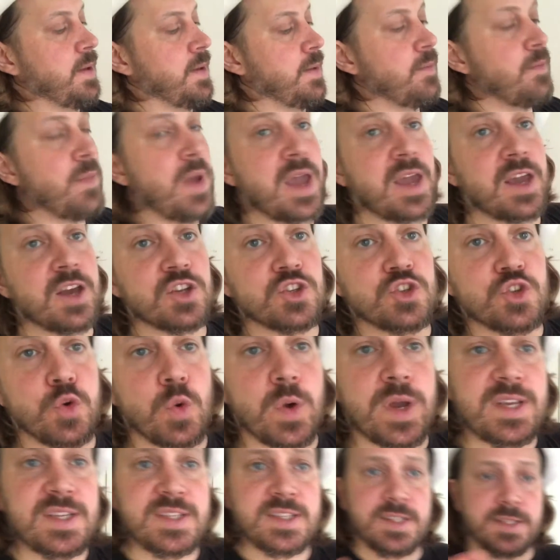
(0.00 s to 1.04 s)
Make a
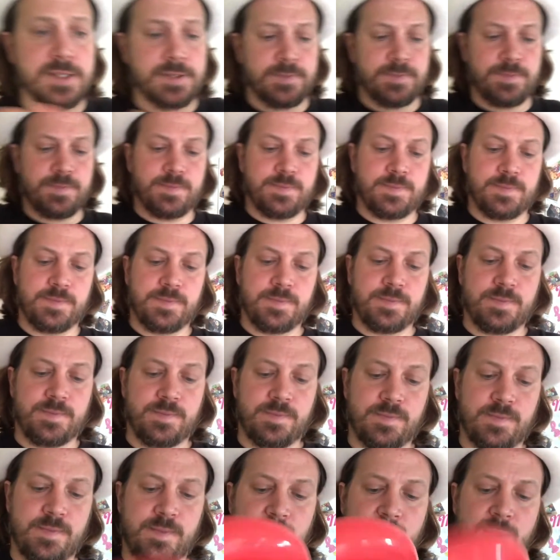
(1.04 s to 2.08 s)
twist.
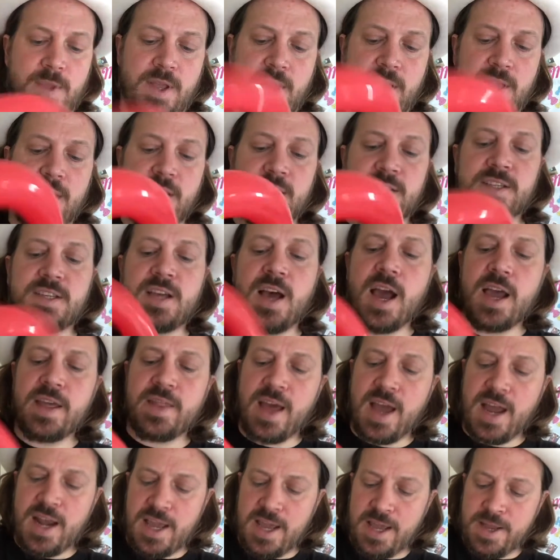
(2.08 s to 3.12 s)
Tie
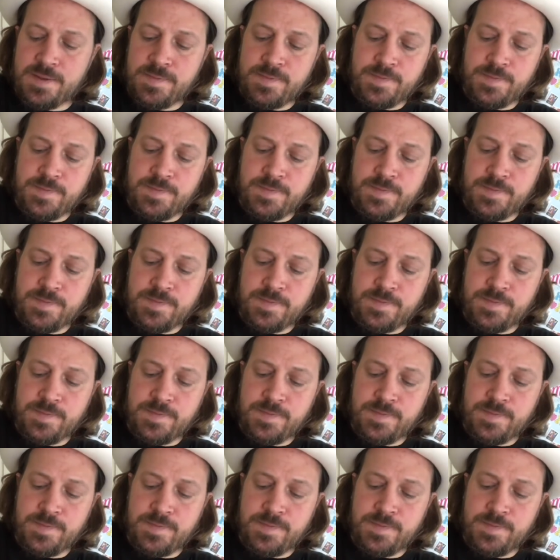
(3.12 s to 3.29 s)
that in,